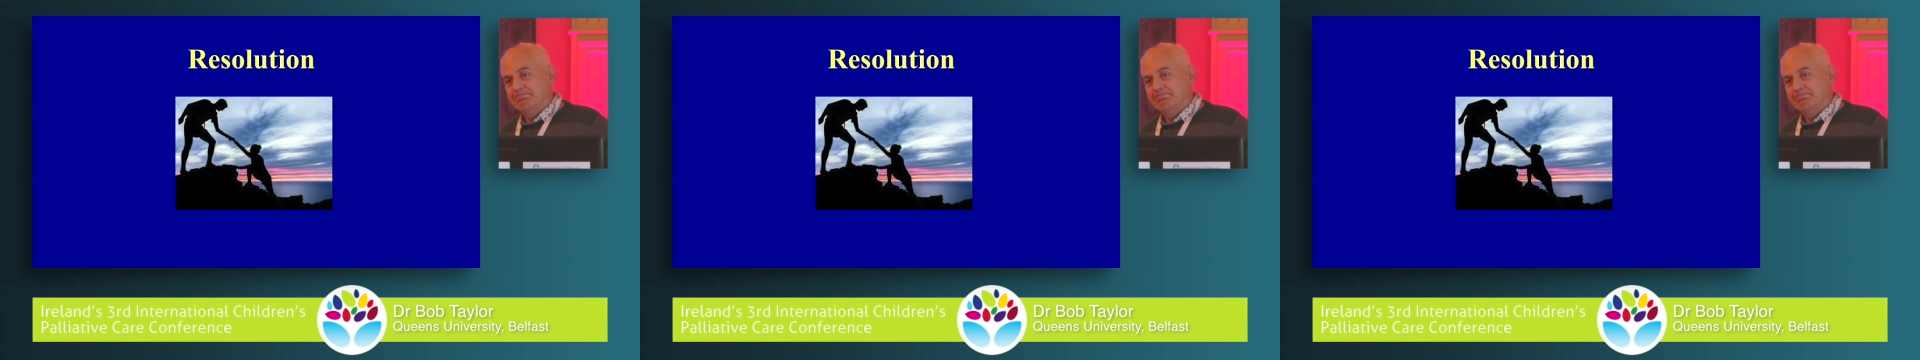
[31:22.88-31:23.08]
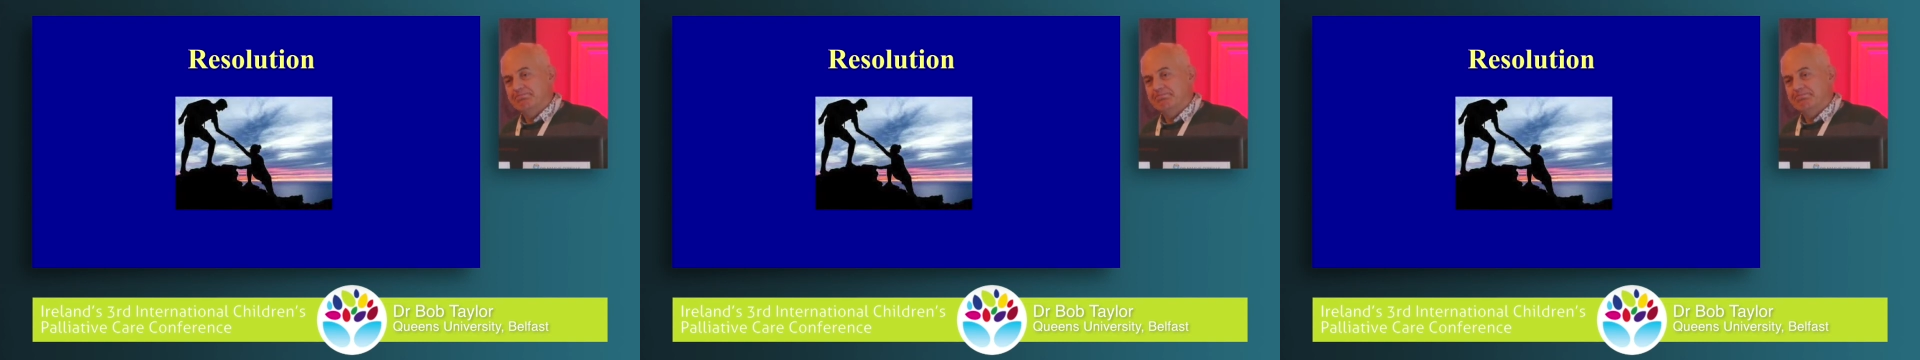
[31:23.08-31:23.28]

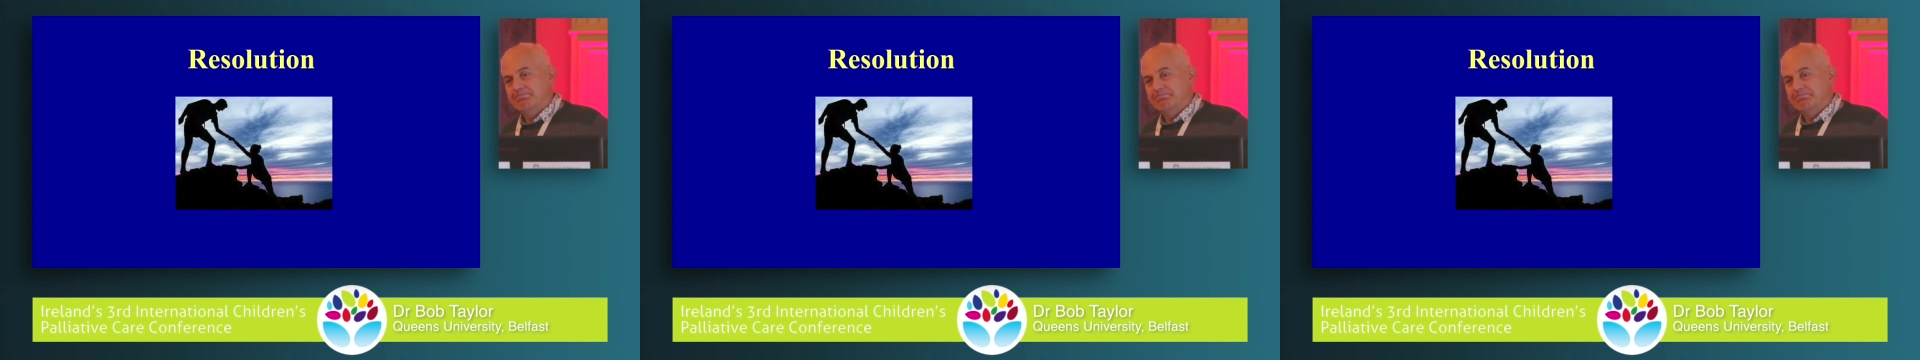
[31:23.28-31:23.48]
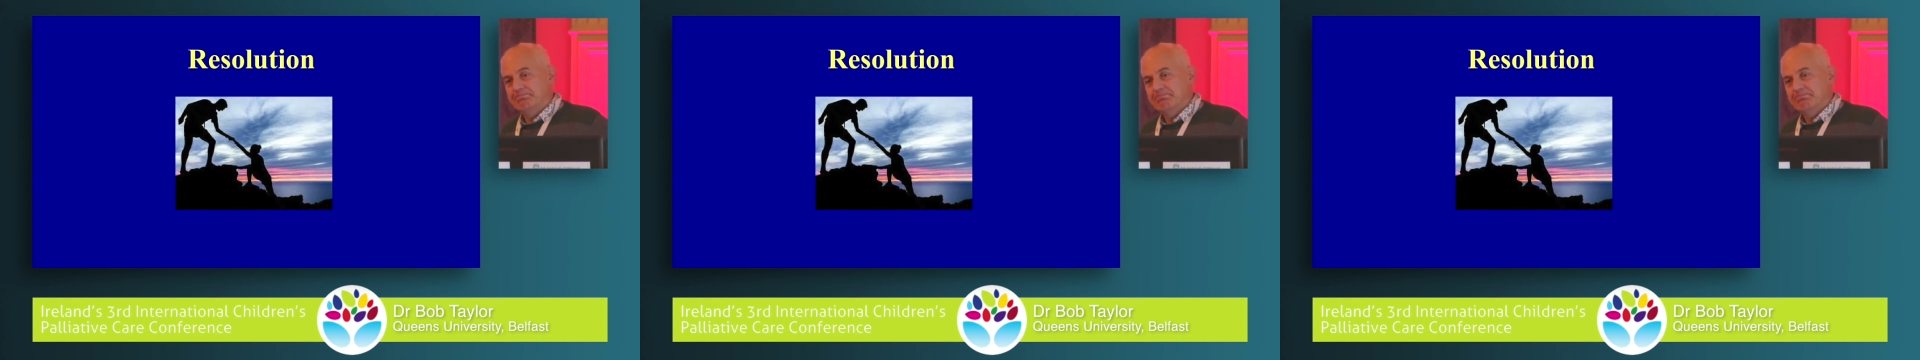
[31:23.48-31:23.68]

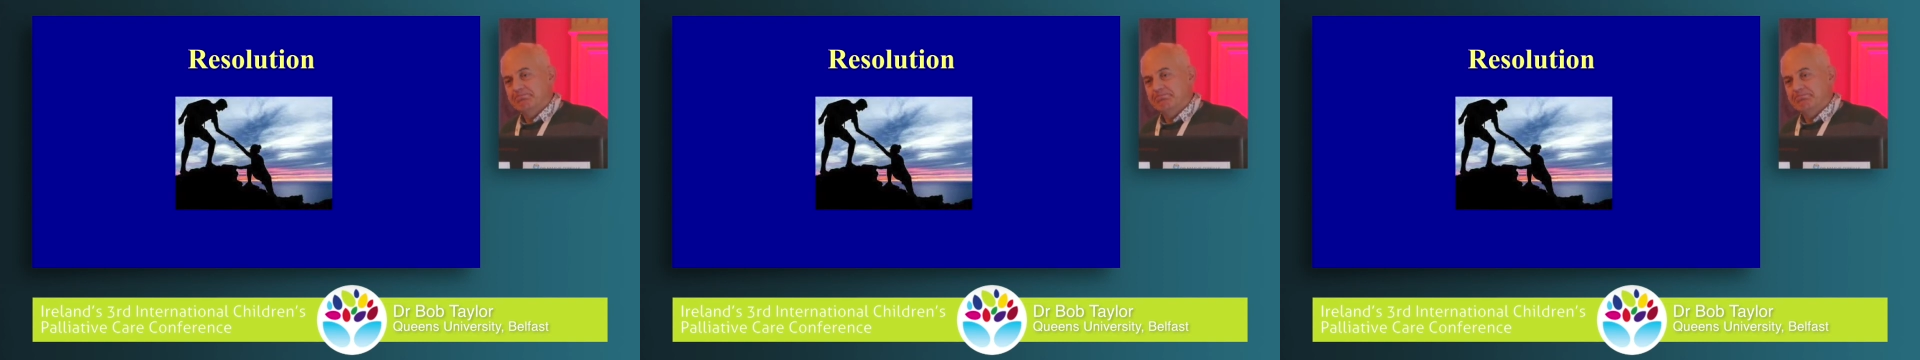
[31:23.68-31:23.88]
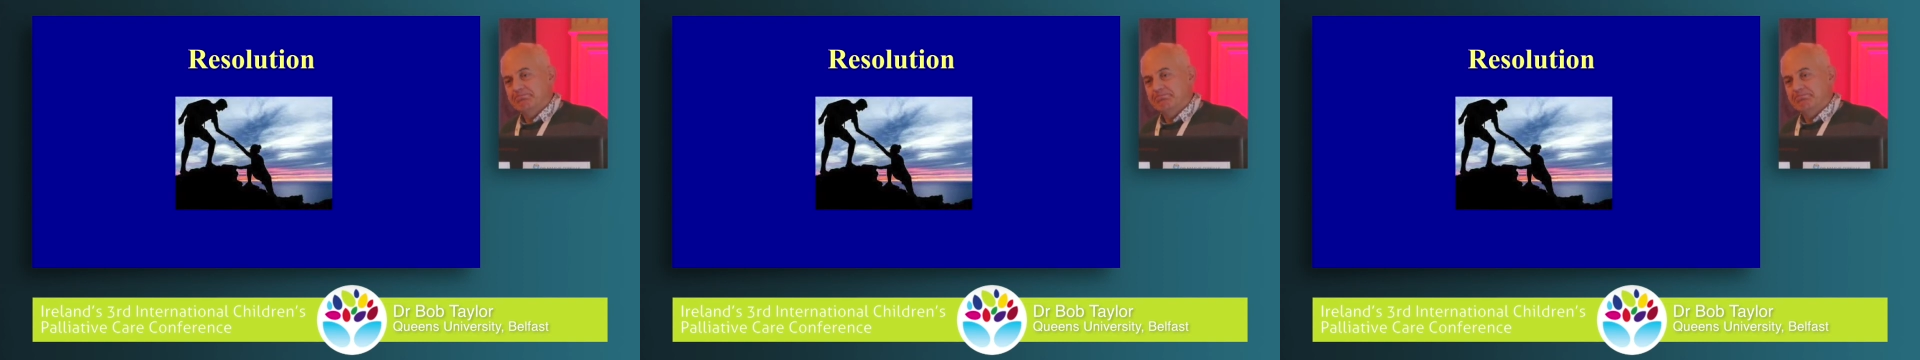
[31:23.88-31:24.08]

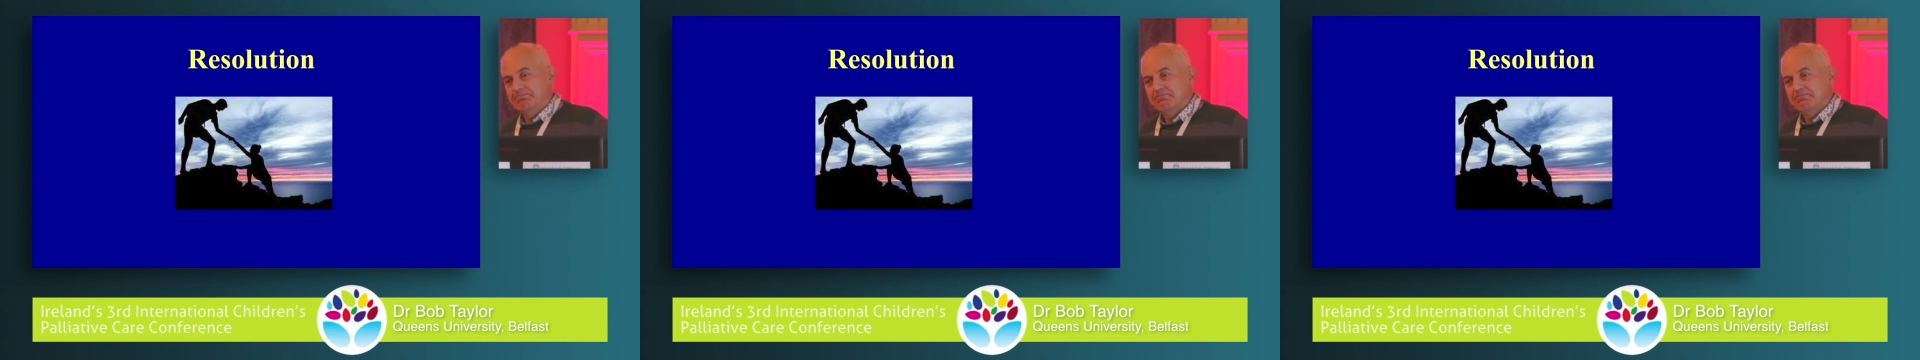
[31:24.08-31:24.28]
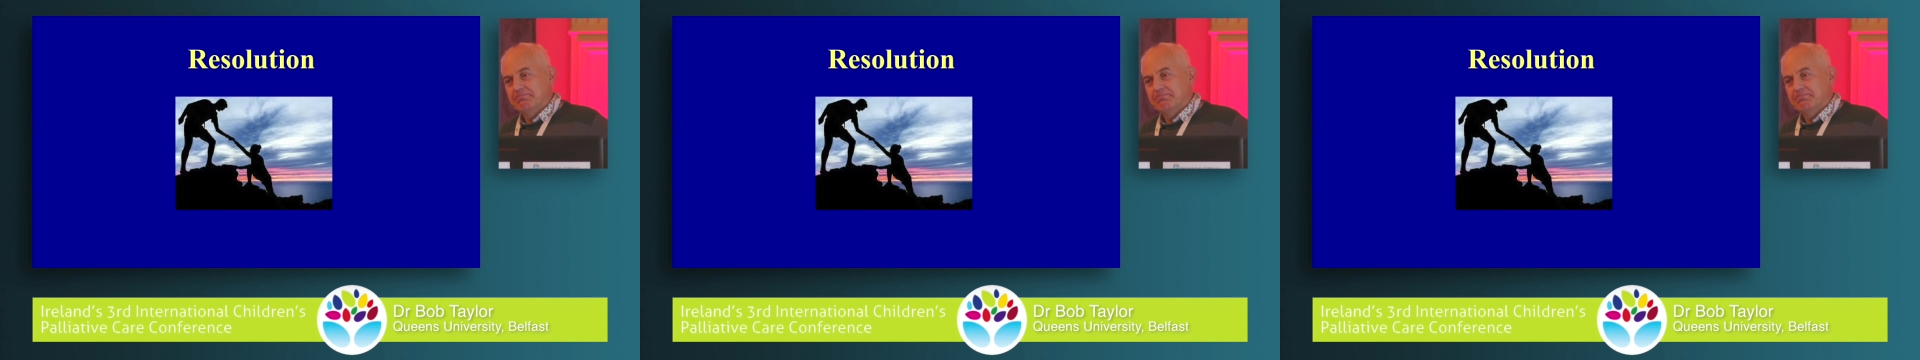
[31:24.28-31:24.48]

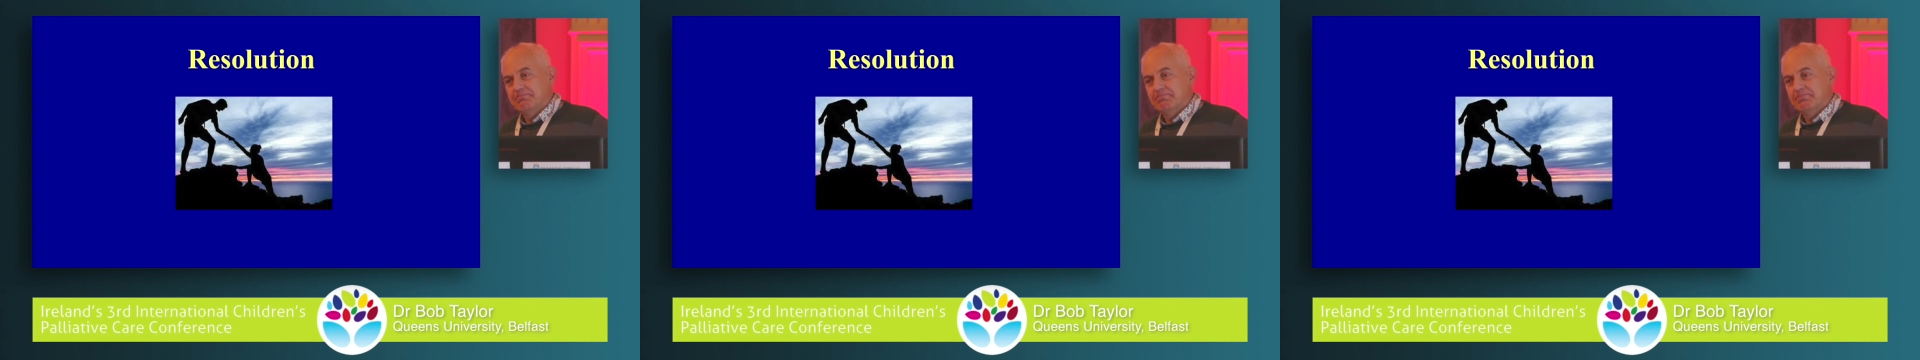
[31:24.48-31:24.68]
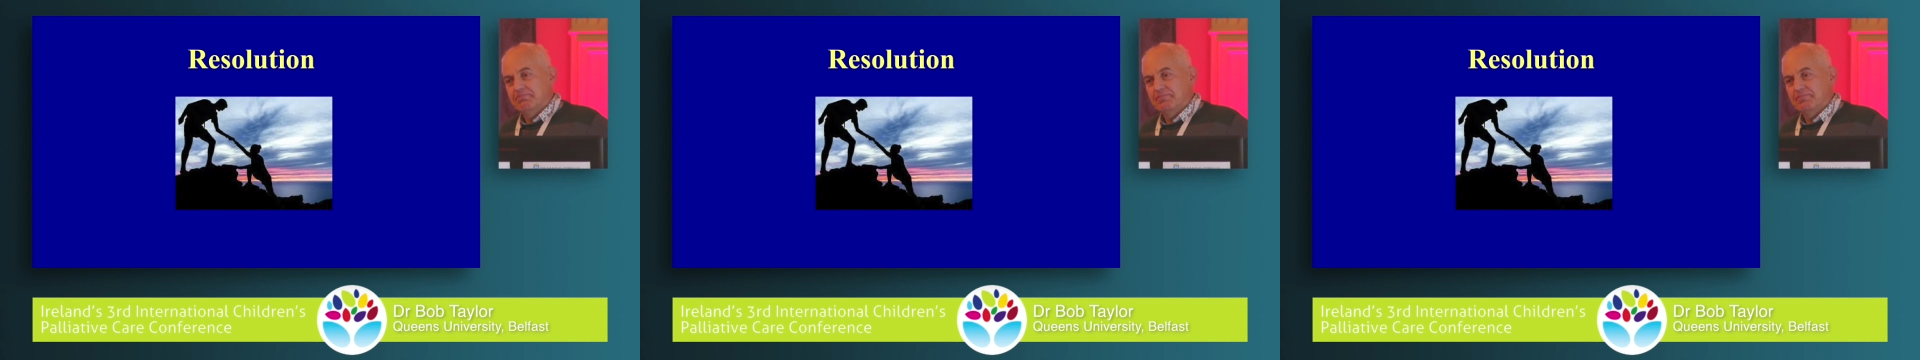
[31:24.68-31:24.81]
Nobody speaks.